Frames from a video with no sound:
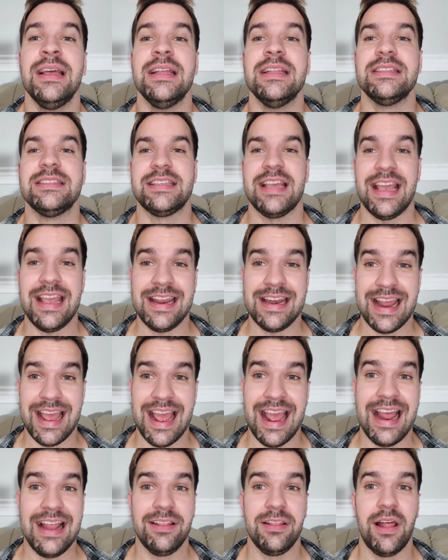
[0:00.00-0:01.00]
Tate
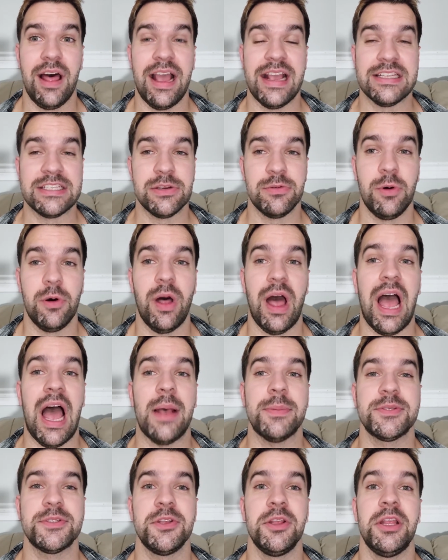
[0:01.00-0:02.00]
and Liza will
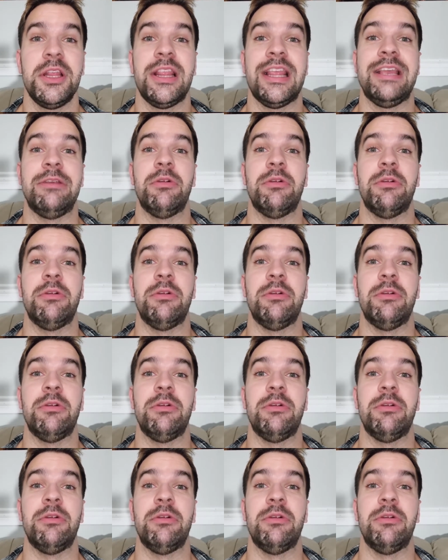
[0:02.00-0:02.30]
absolutely